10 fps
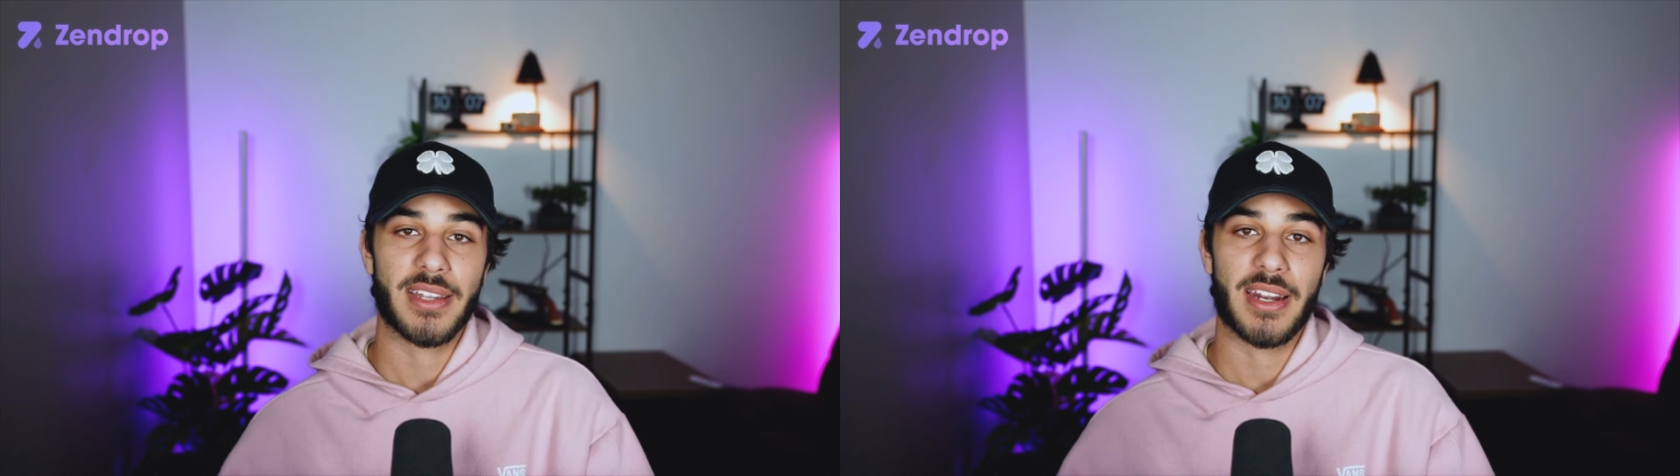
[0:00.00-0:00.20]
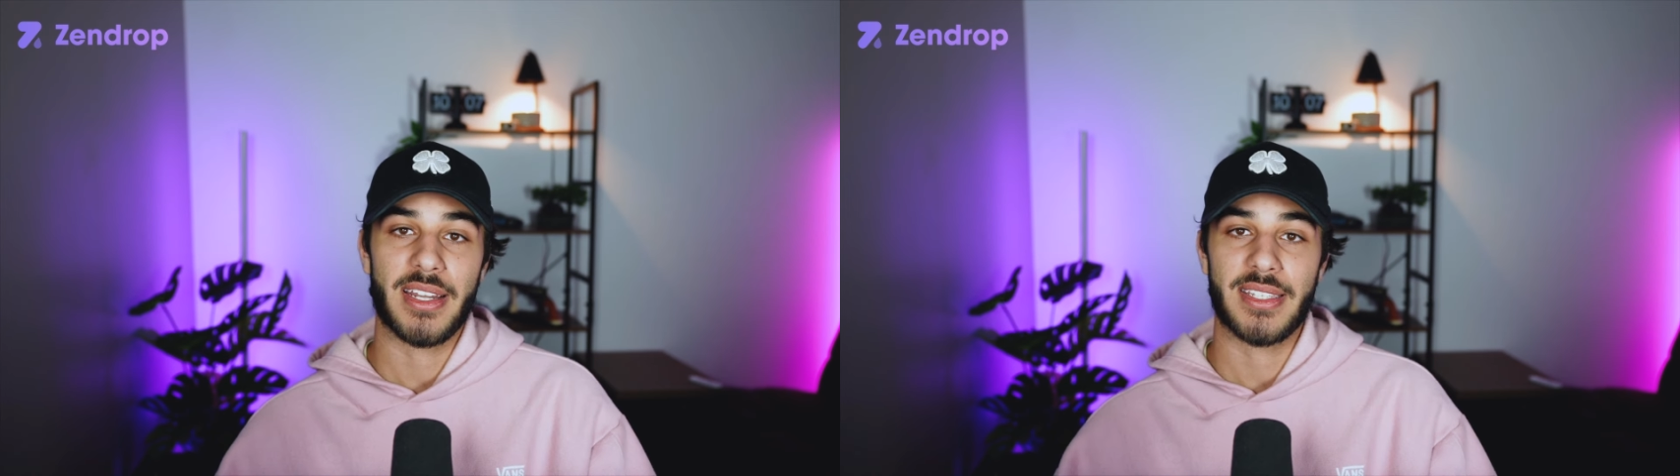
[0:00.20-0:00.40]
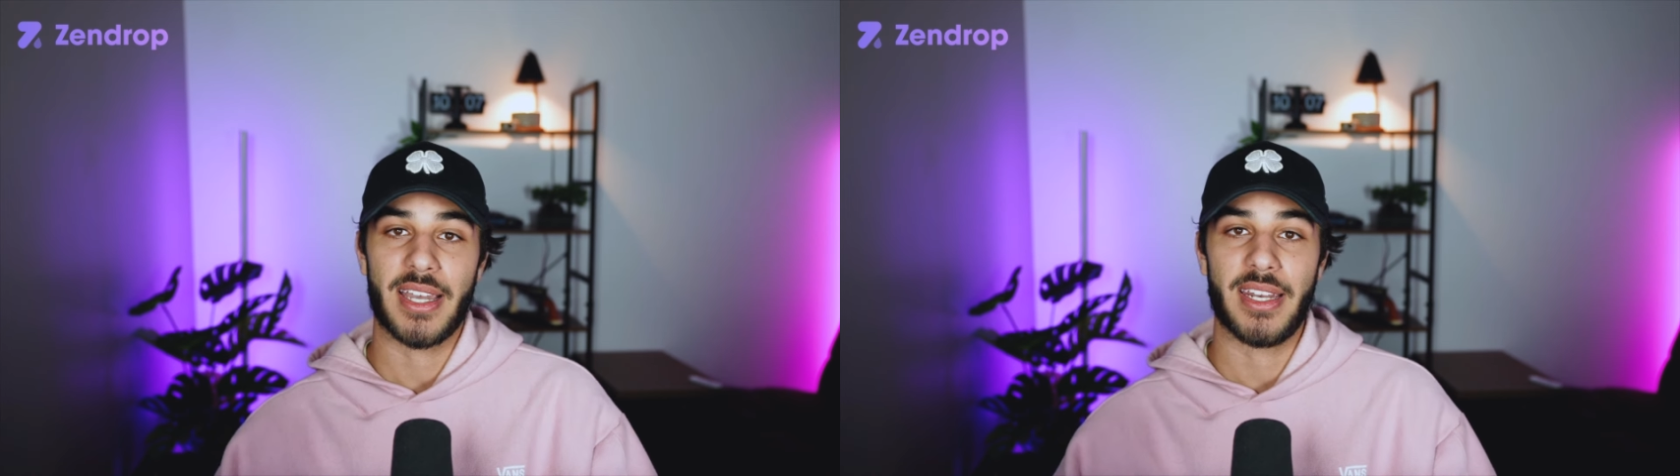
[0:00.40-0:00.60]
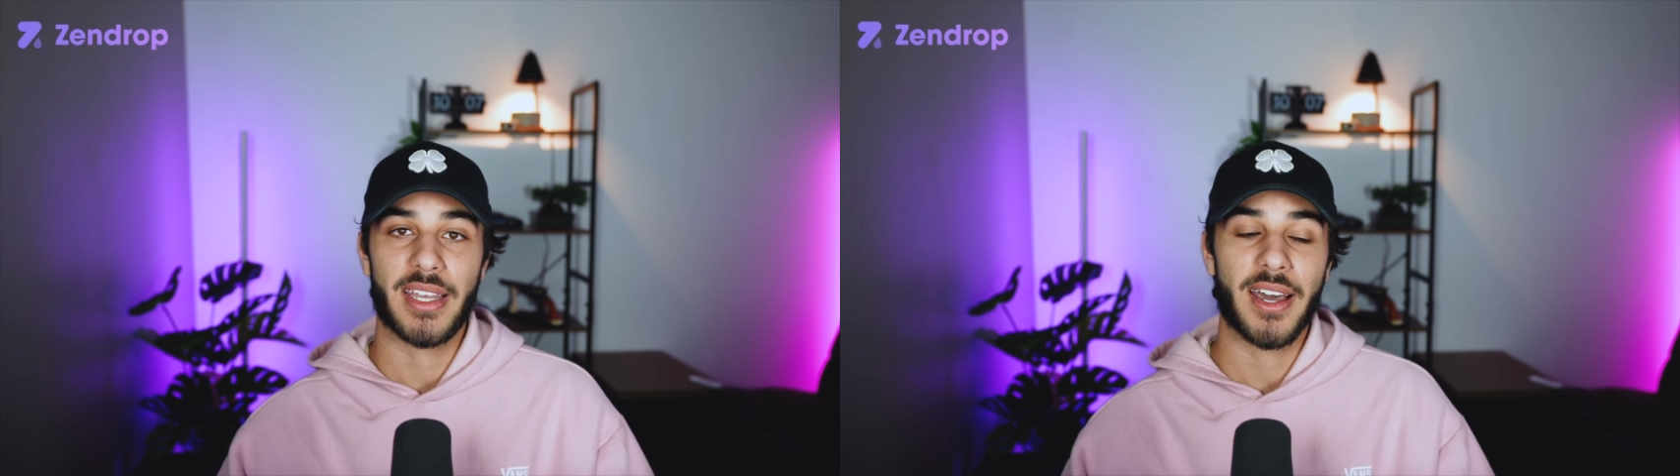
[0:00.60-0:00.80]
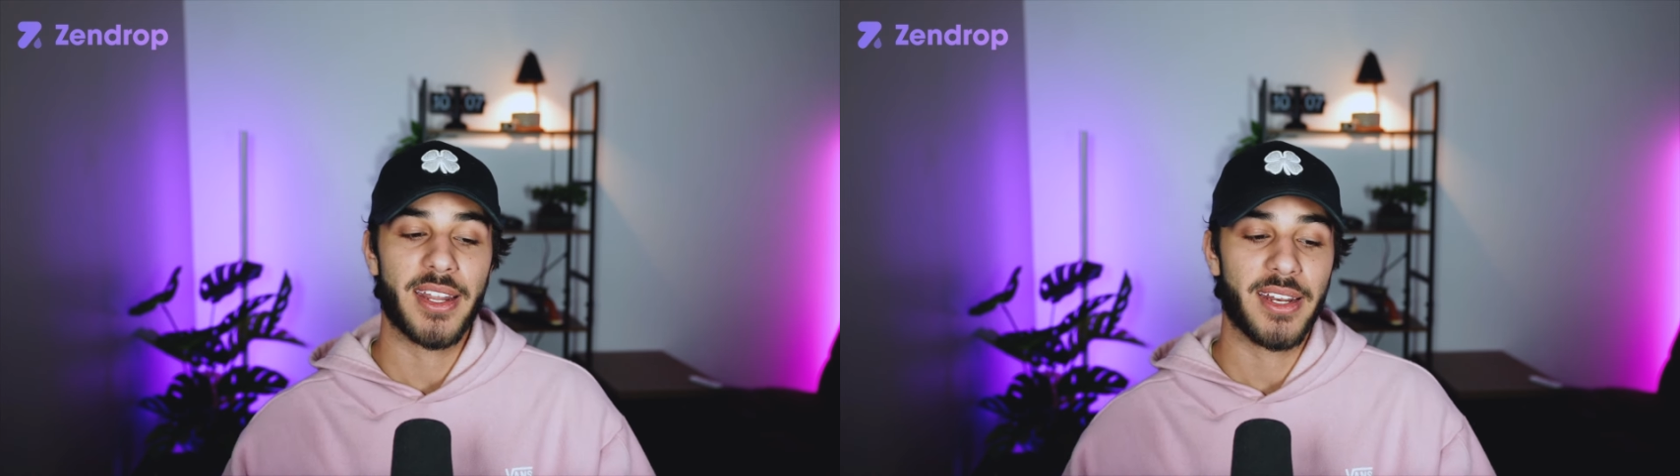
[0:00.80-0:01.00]
and I decide to
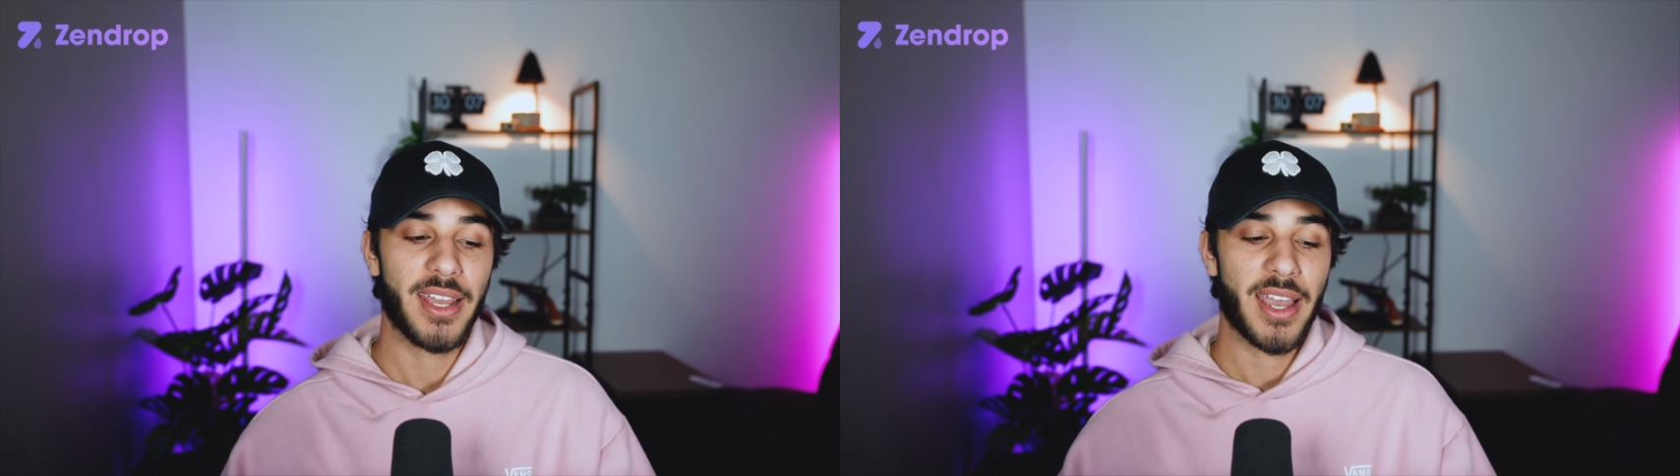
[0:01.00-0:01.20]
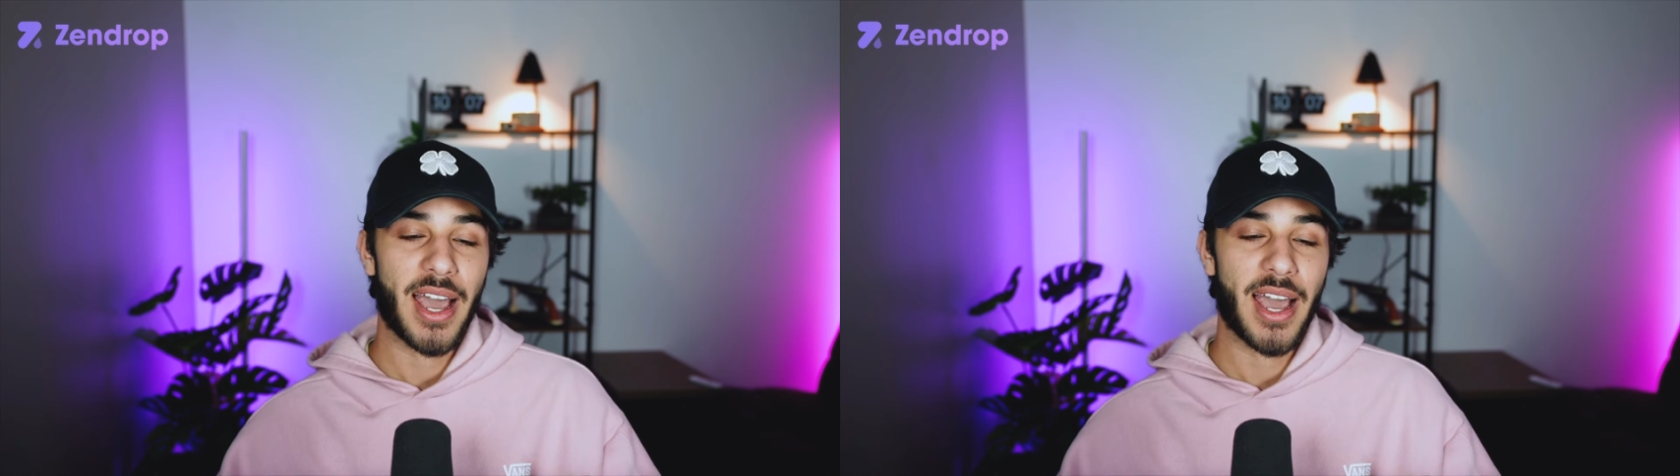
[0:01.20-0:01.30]
cut it,